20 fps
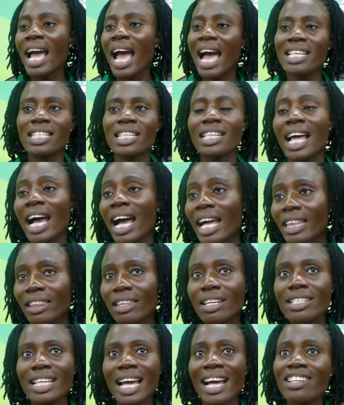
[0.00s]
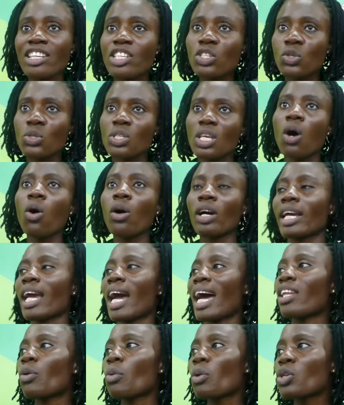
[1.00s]
As an athlete, I need to say, okay,
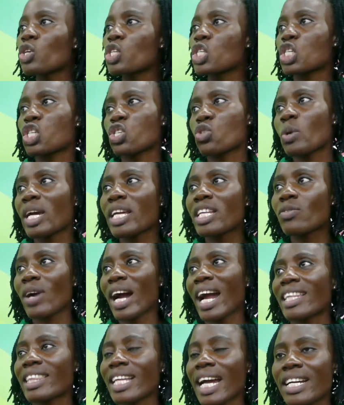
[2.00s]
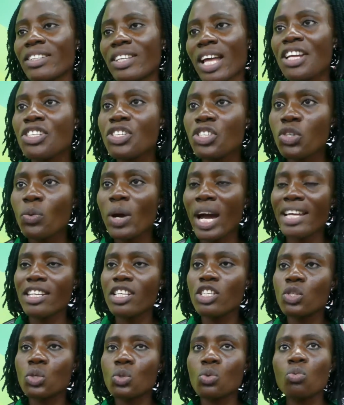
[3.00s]
I don't want to train right now in Nigeria. I
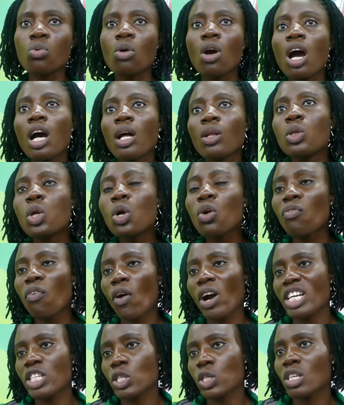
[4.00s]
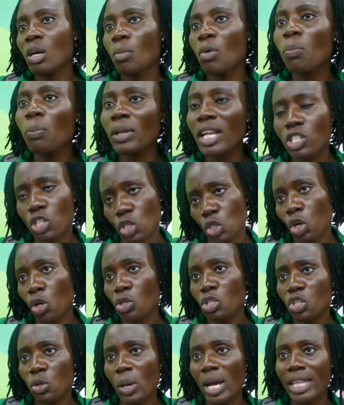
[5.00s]
need to look for a suitable place to
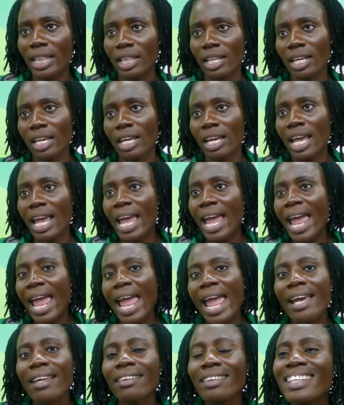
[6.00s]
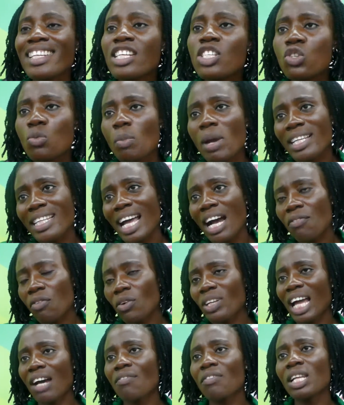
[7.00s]
go train. And they need to make that
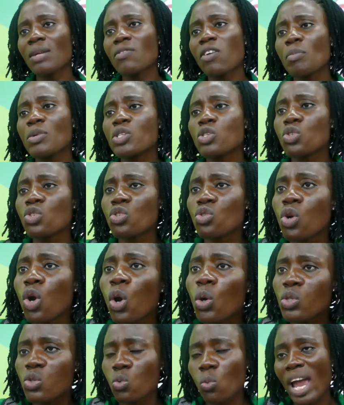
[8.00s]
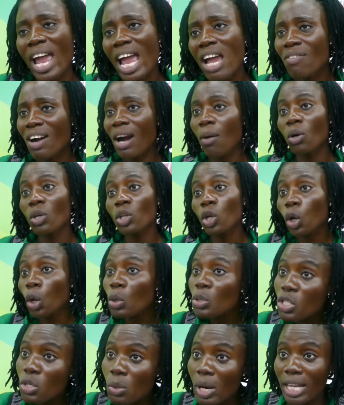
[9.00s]
fund available for me to go to wherever I want to
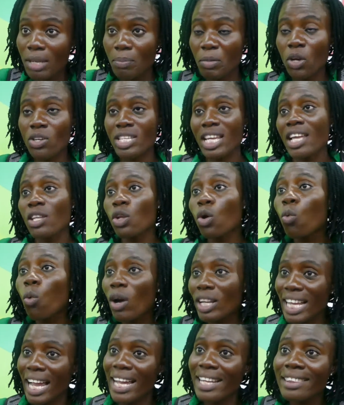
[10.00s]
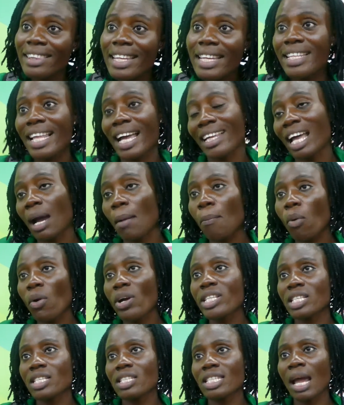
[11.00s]
go train because I know what I need at that
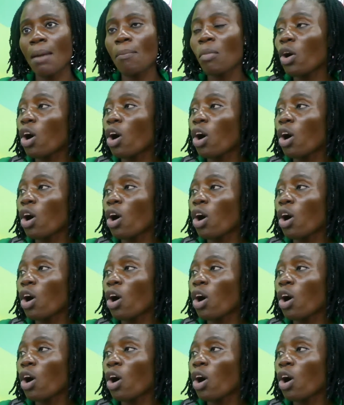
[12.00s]
point in time.